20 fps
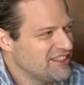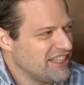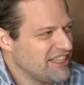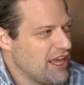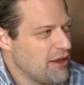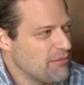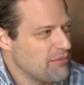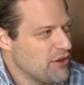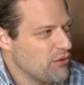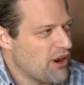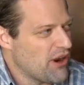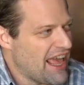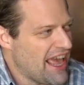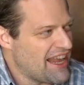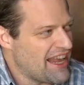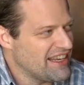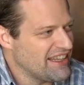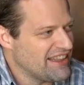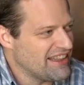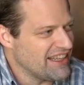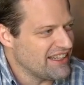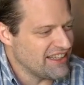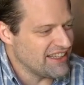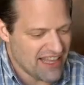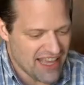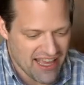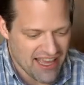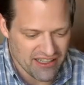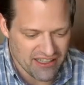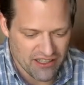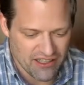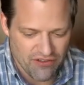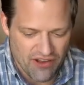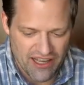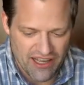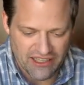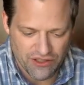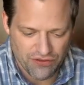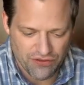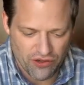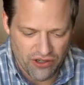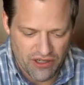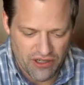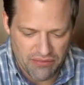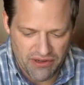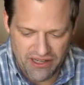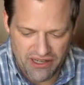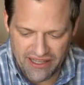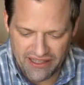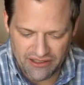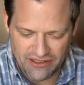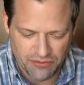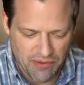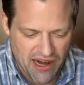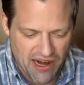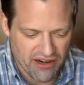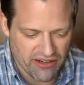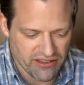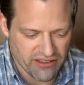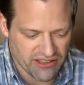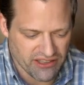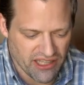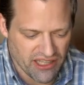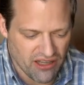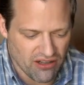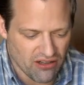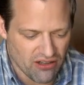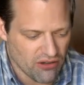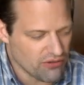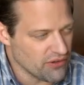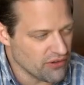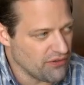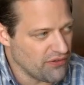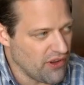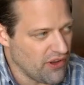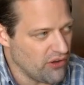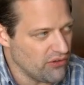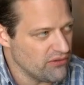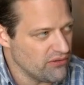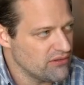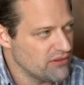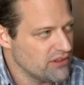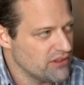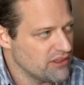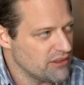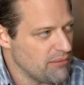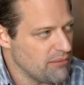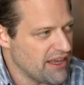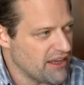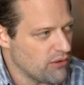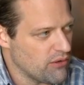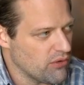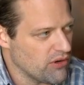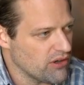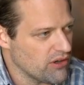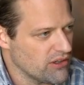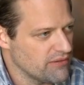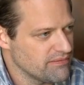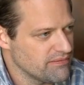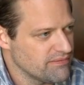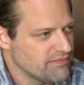Tim, you want to add anything to that advice for anybody aspiring to sell over the phone to make it work?